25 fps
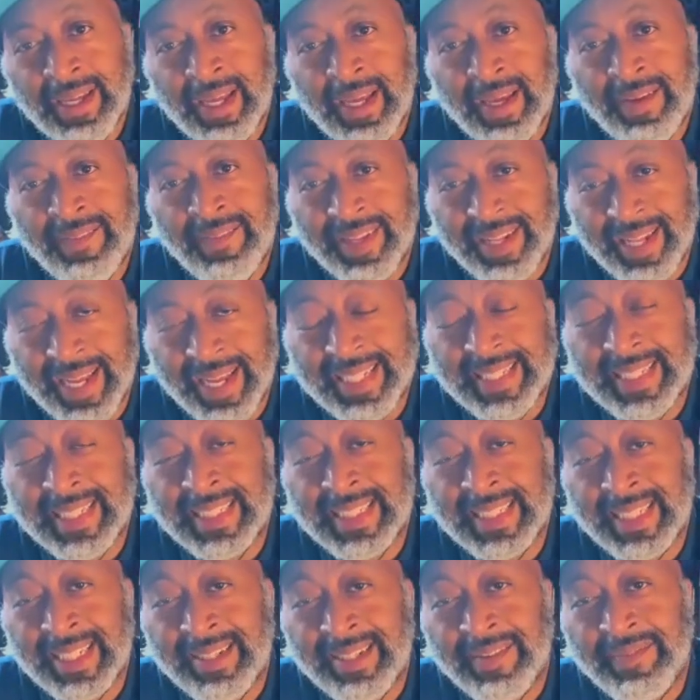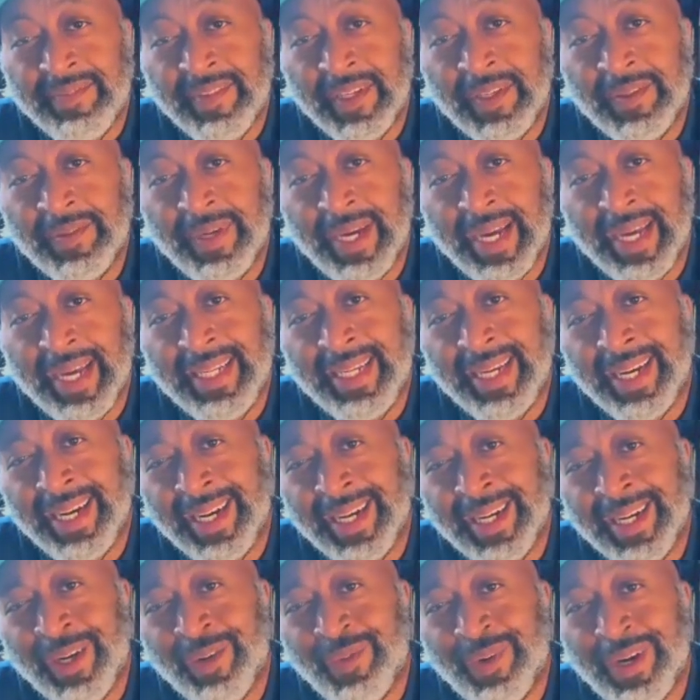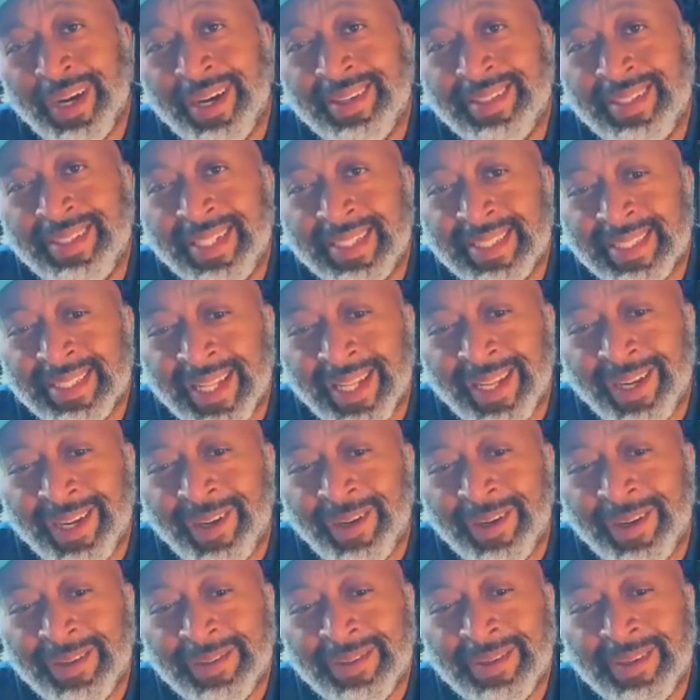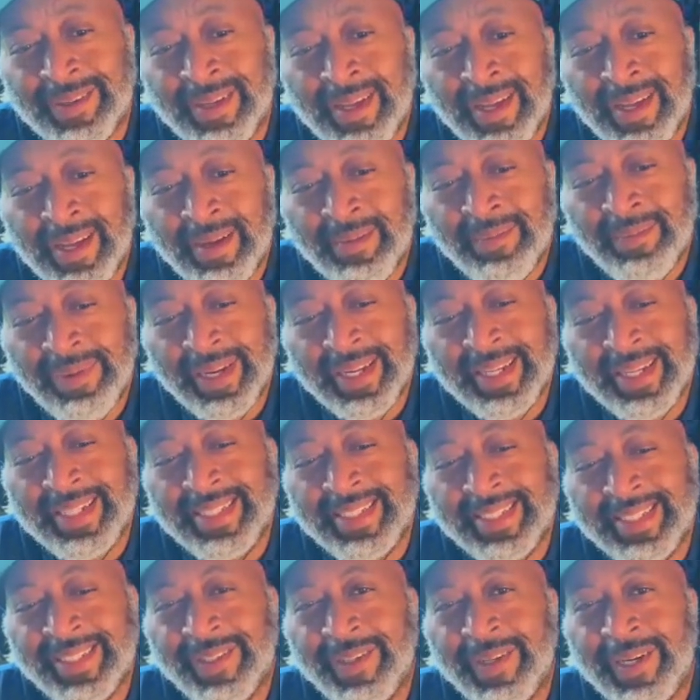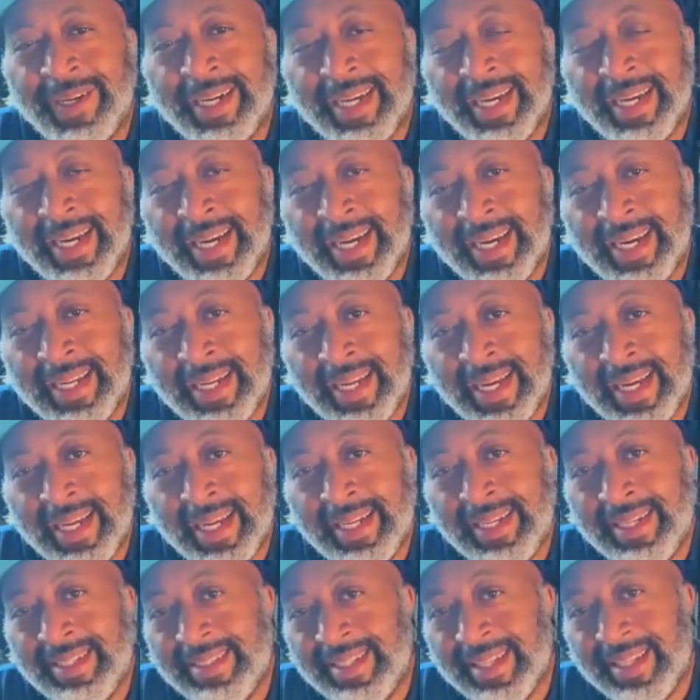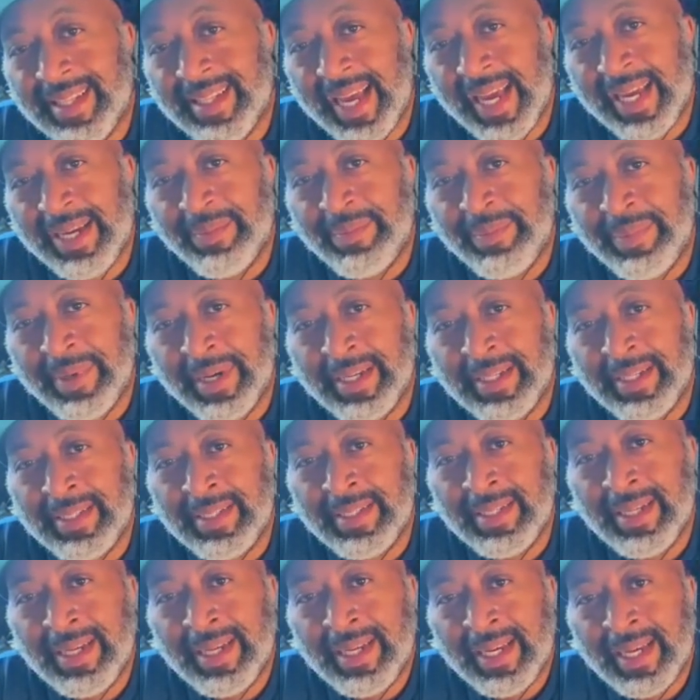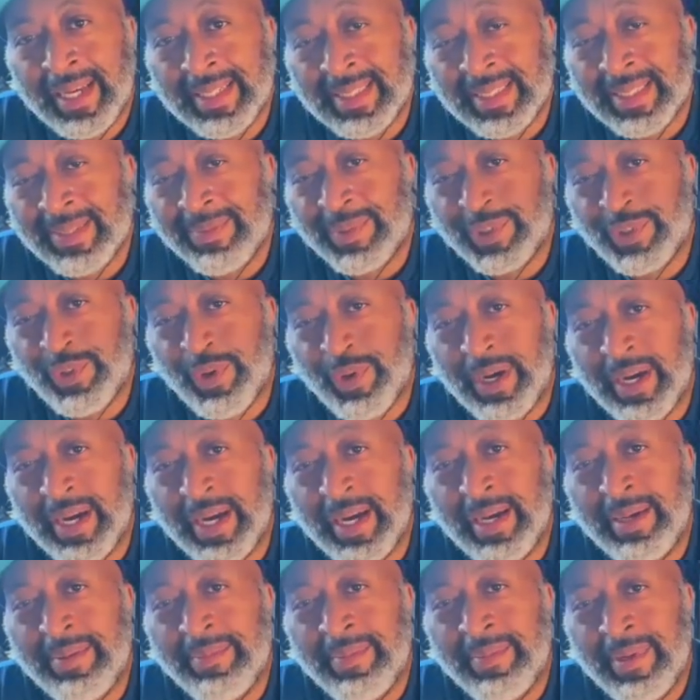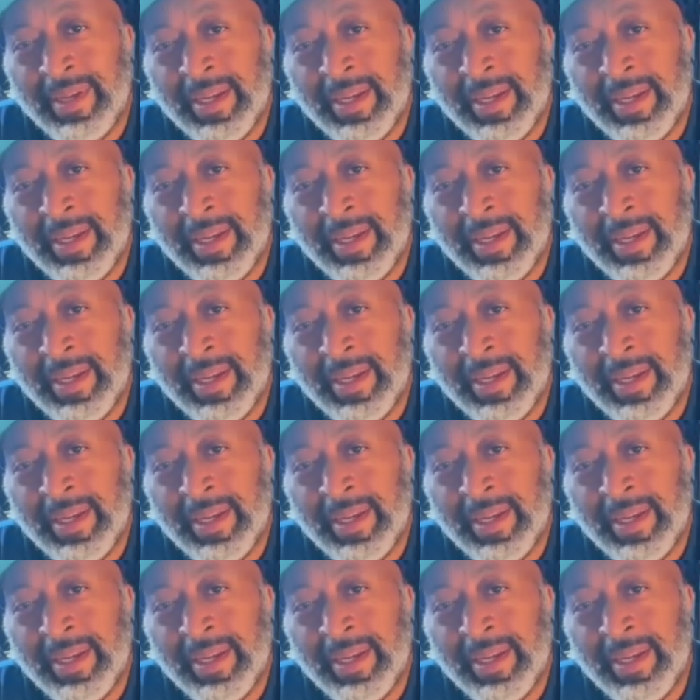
If you like this interview and you hung around this long, please go ahead and hit the like button. and subscribe.